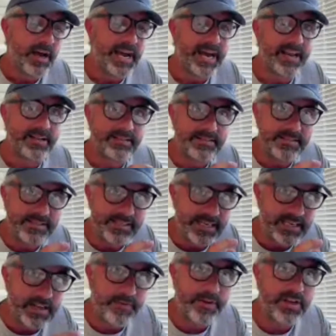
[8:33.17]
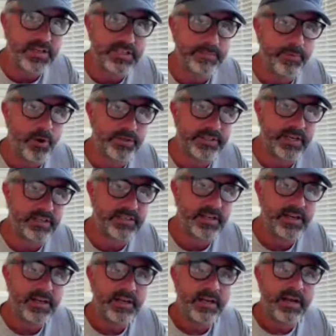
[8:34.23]
I had a significant
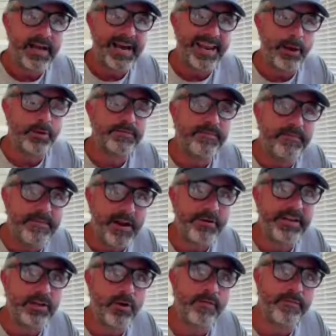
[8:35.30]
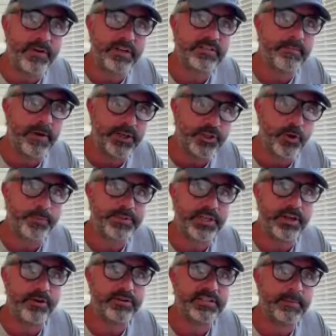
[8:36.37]
deposit, and I was very confident in my job
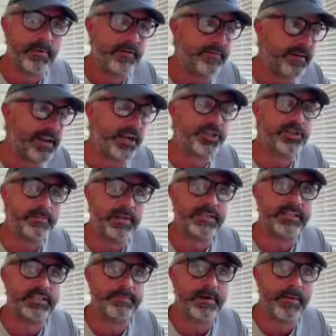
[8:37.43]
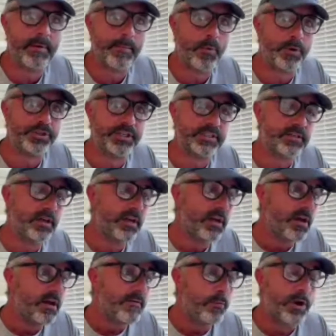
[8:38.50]
security and my financial ability to pay my mortgages.
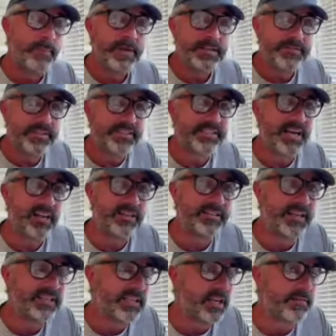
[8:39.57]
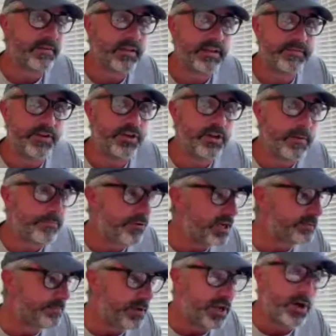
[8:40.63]
What it means for sellers is if you don't
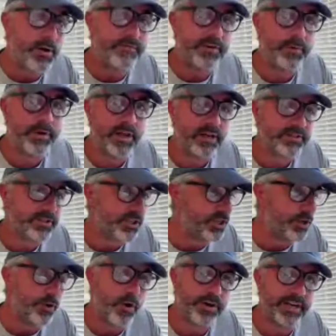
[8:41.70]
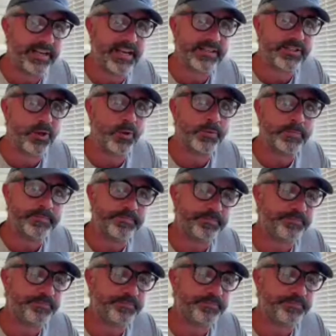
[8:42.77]
price below everyone else, you're not going to get sold.